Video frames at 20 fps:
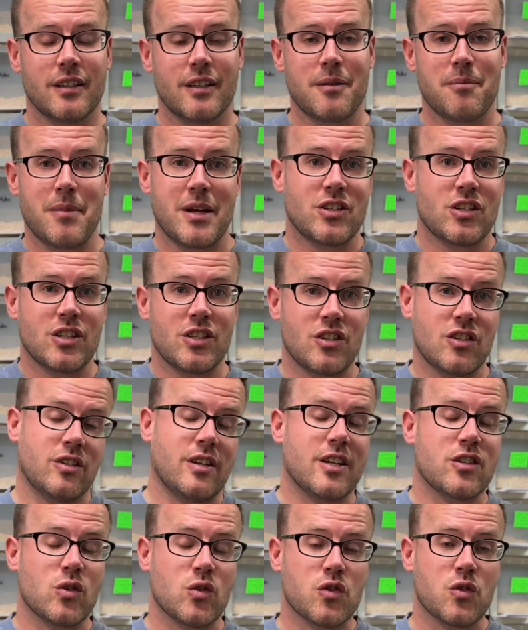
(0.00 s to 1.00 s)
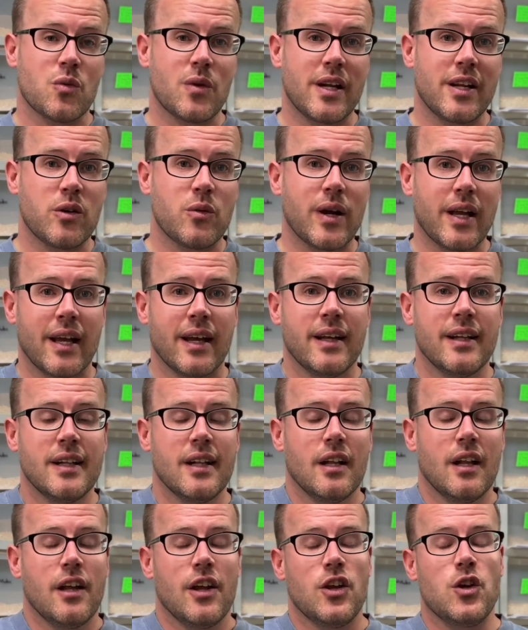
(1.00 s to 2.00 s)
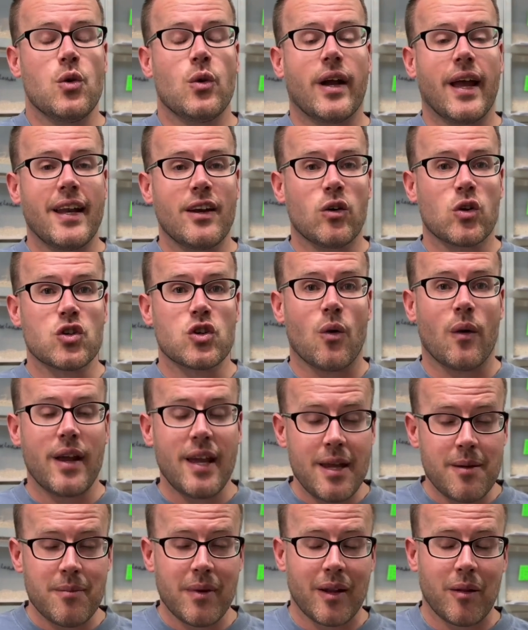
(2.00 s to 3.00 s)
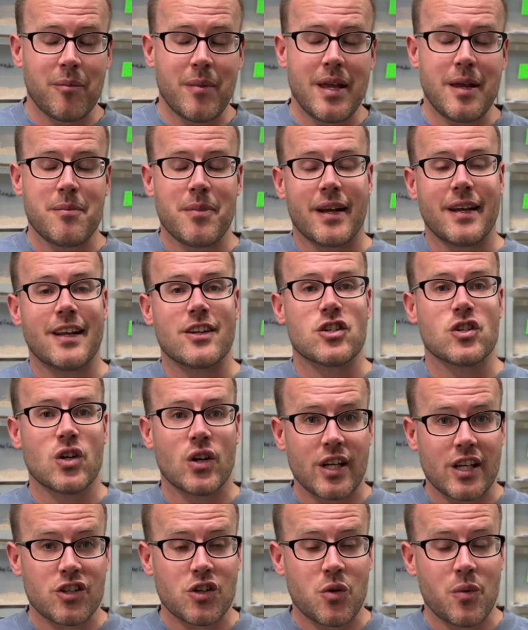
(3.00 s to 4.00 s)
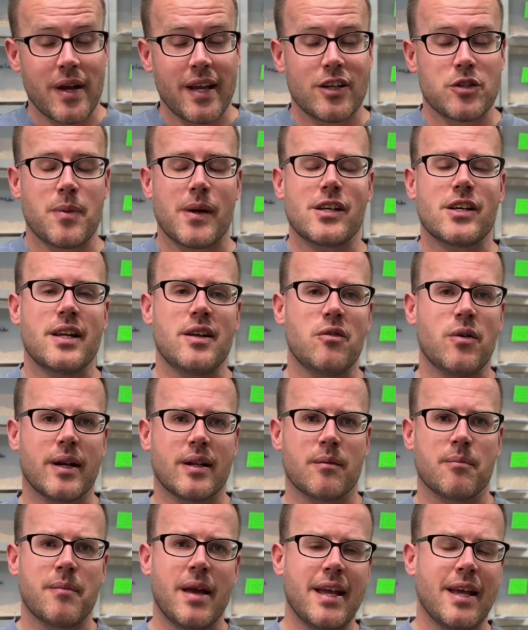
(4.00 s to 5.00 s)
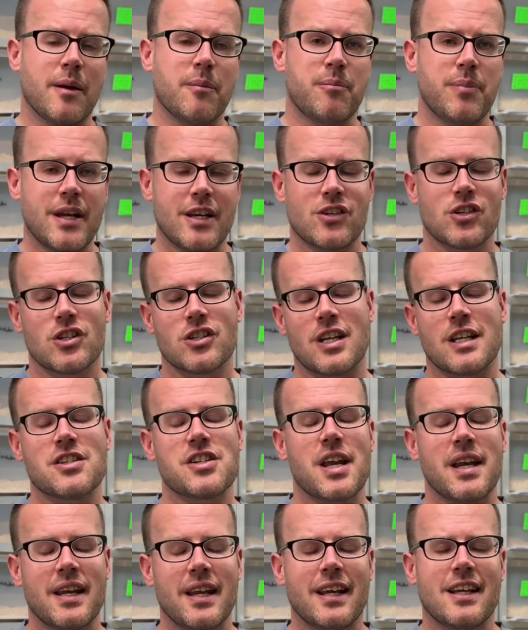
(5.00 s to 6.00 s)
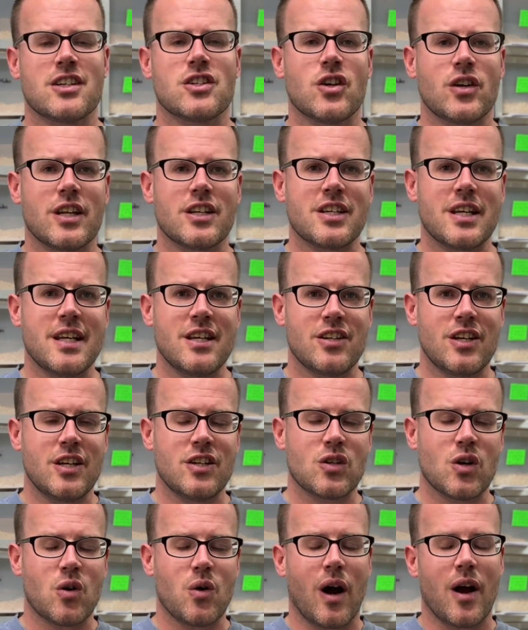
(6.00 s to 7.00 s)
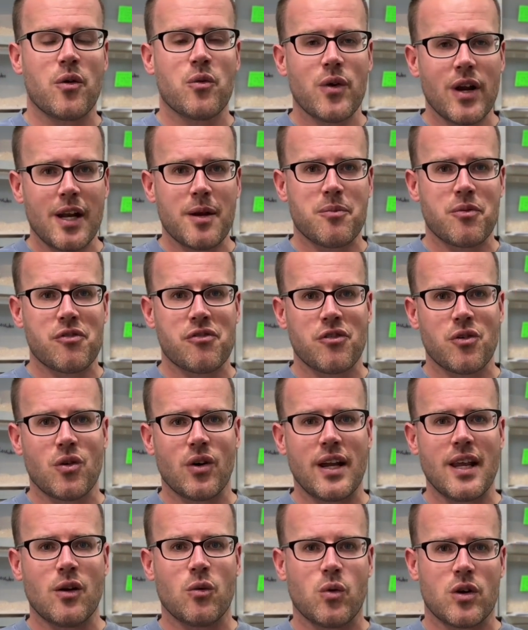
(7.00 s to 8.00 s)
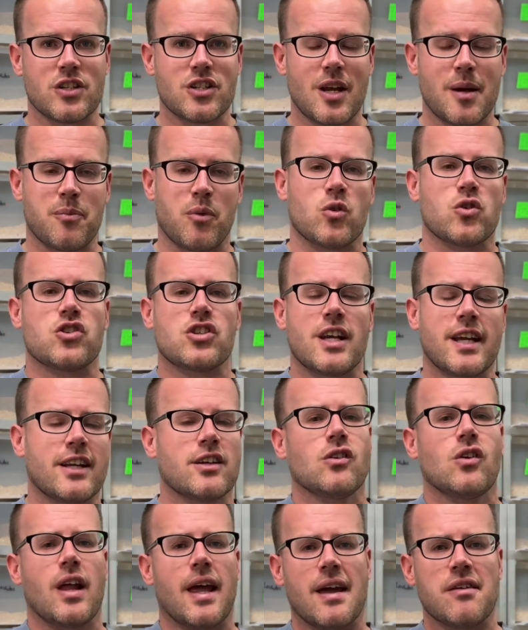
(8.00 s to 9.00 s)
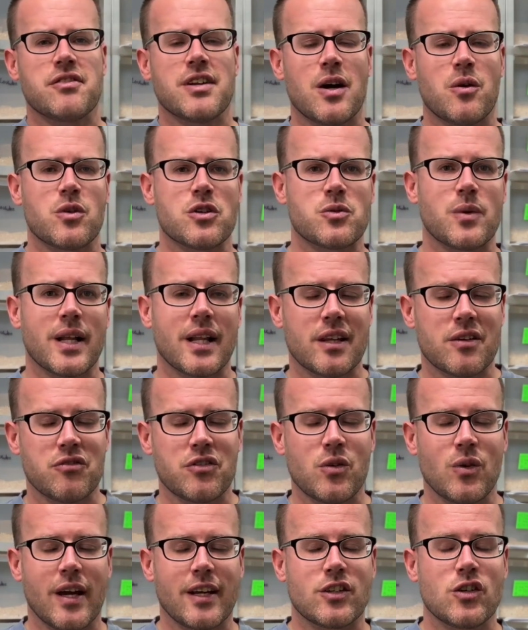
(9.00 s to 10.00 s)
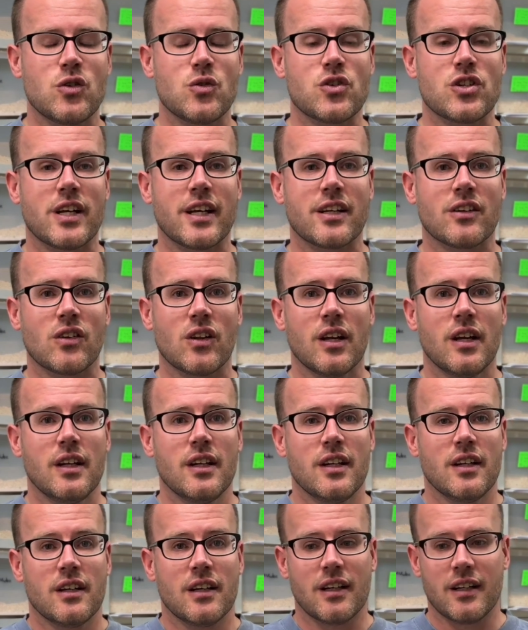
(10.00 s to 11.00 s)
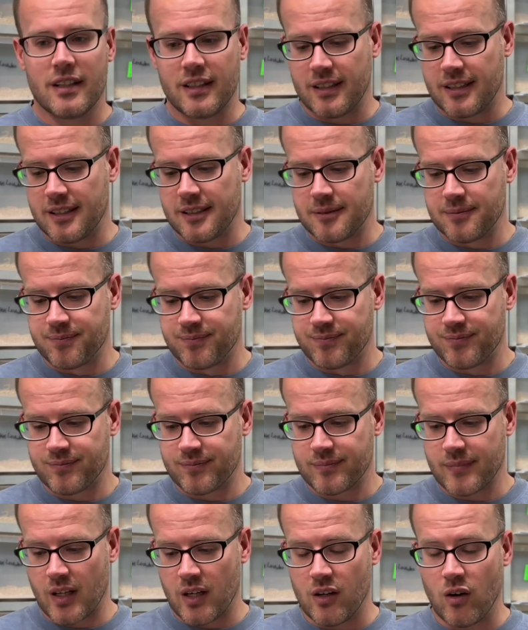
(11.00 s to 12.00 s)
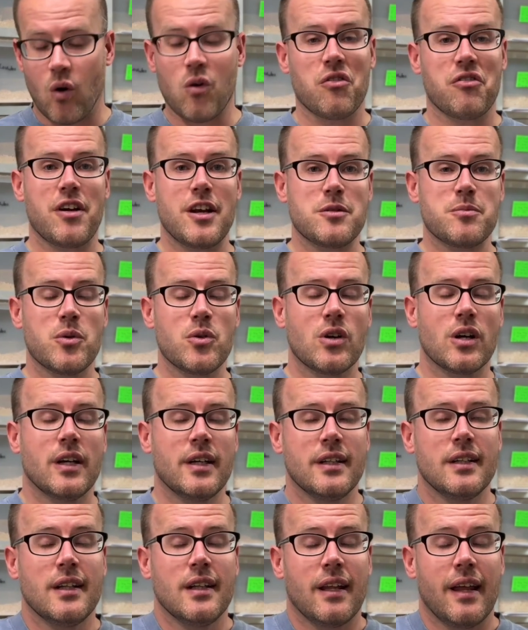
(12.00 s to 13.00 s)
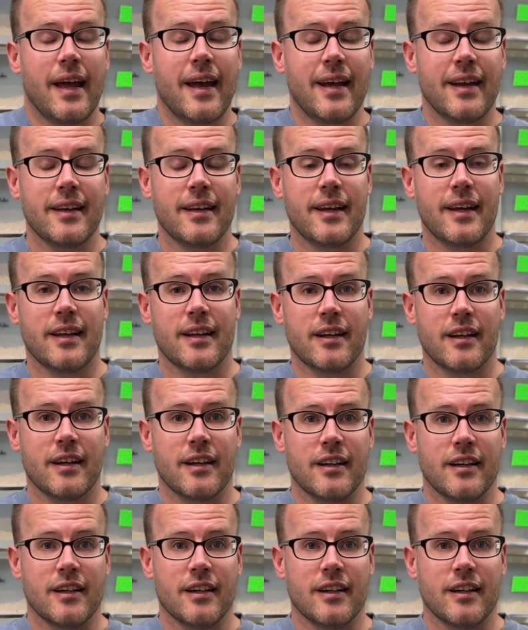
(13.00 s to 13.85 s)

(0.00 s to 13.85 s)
message. That's also really quick. You can also email me, but it's not as quick, especially with making pictures and sending is not as easy. So I really prefer either WhatsApp or Signal. I have now as well, if you like to use Signal, or Facebook. And then